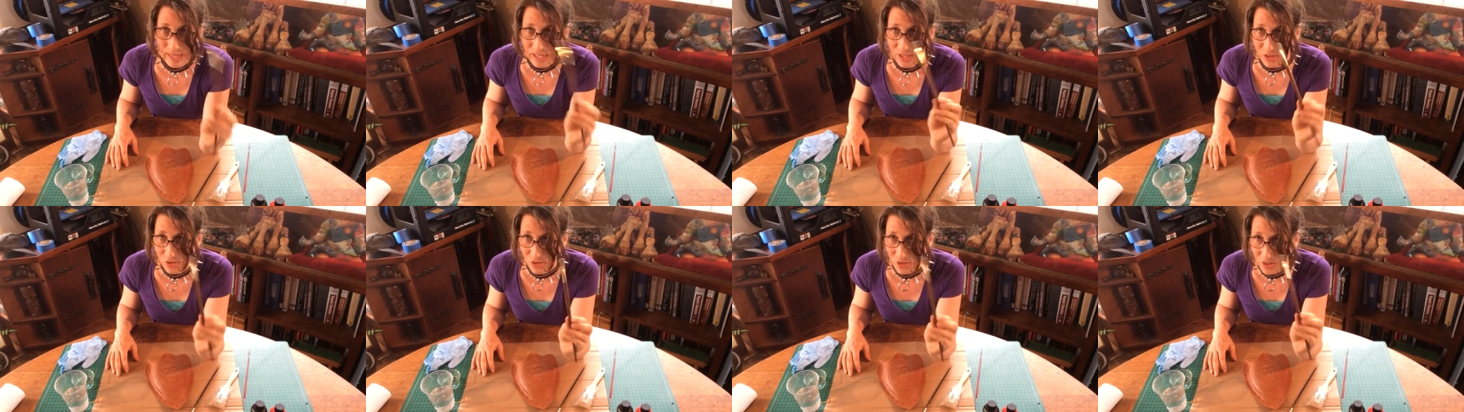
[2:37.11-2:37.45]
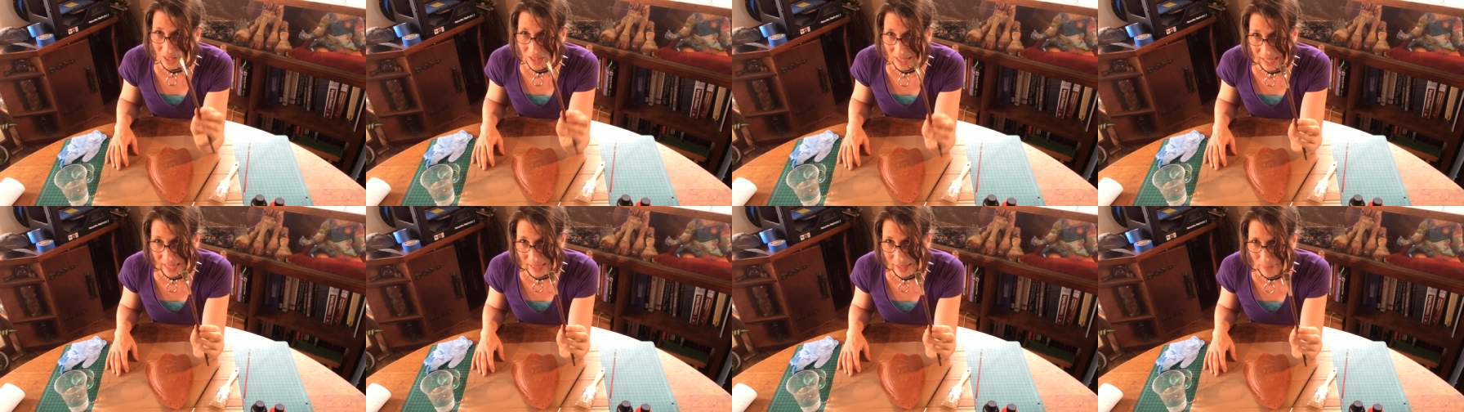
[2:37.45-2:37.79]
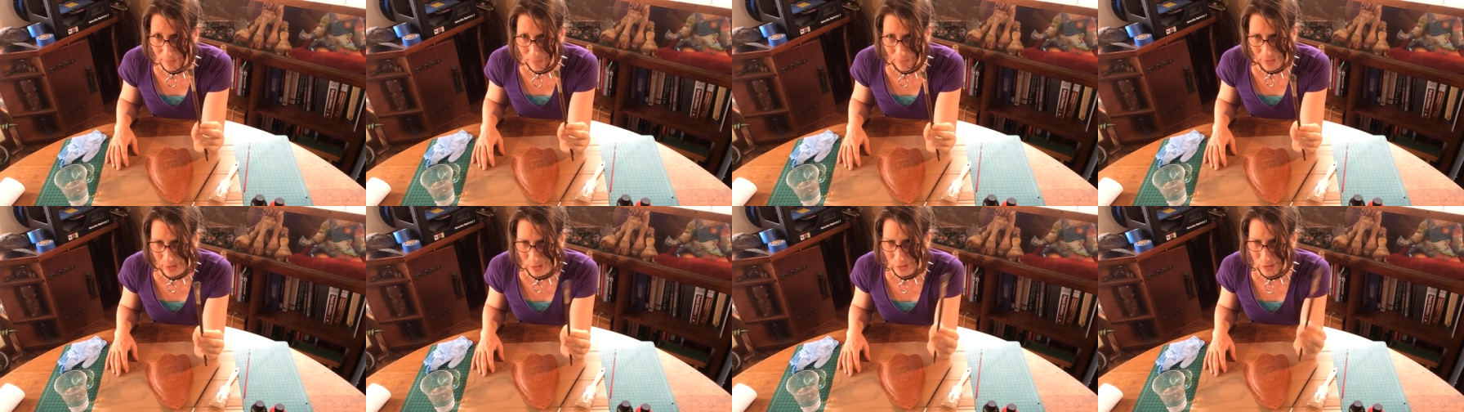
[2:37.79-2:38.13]
make sure to clean
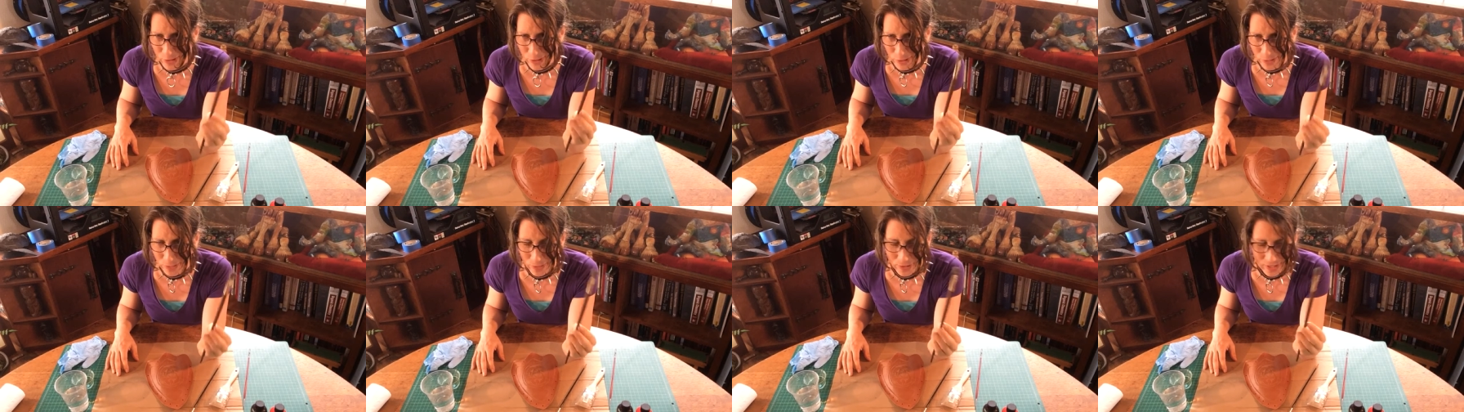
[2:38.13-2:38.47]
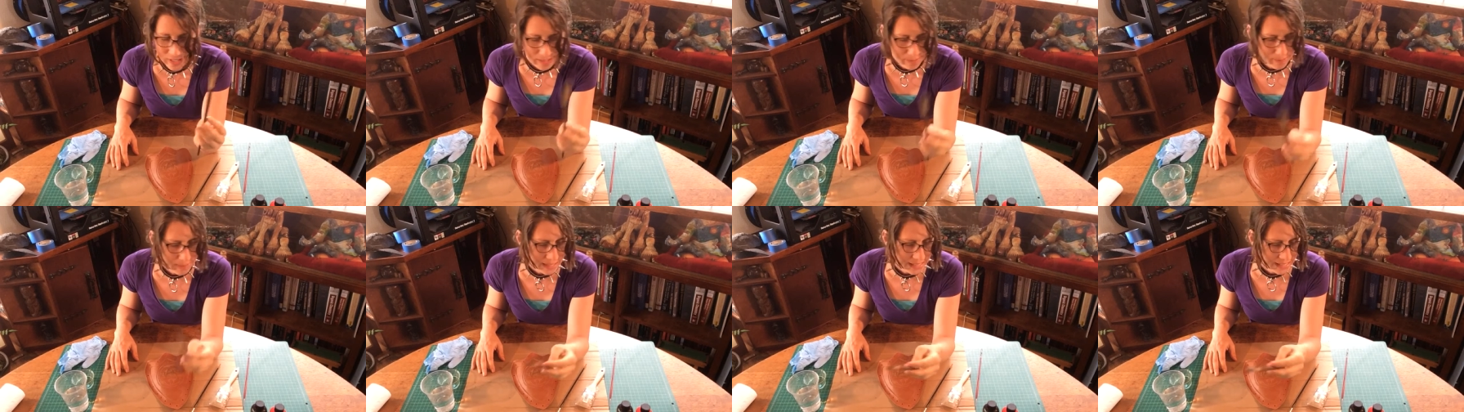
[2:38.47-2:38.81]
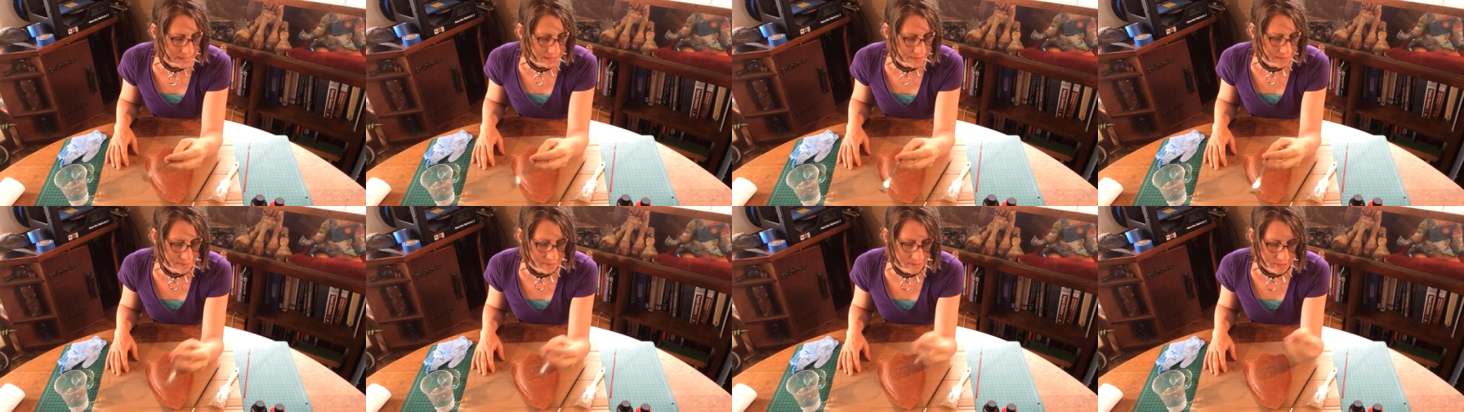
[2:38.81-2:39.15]
them, they're super
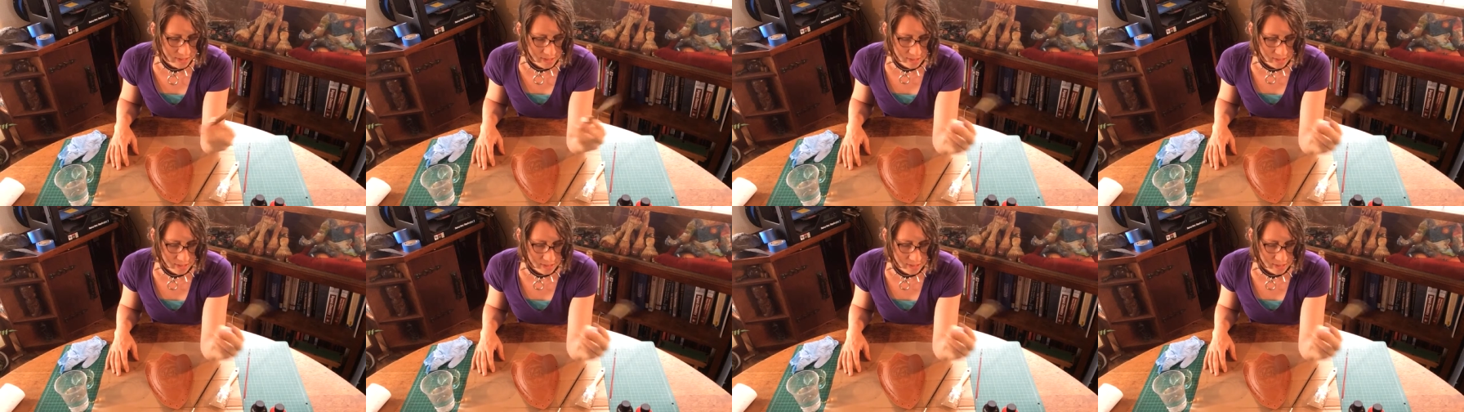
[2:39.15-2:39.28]
expensive.